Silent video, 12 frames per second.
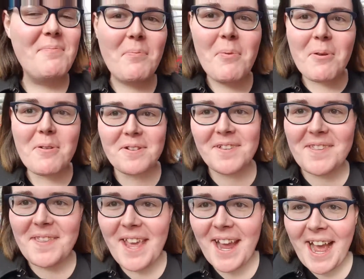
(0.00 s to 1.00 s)
the
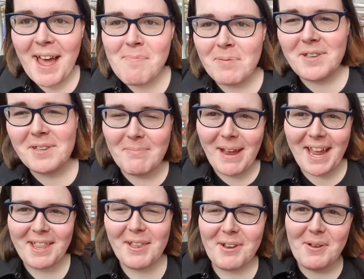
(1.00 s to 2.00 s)
worst thing happened to
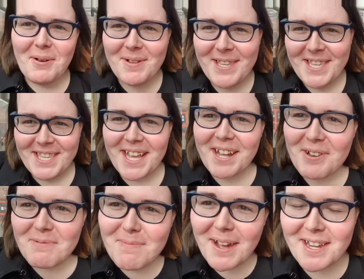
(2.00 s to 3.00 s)
me, and then you go and
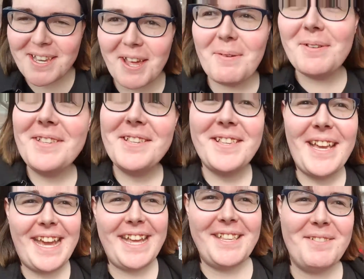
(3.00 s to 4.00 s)
stand on my toe. It's just
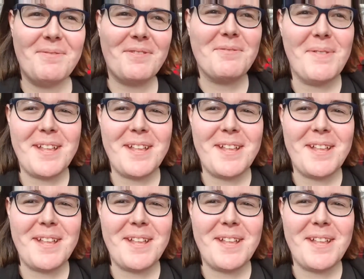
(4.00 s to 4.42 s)
like insult to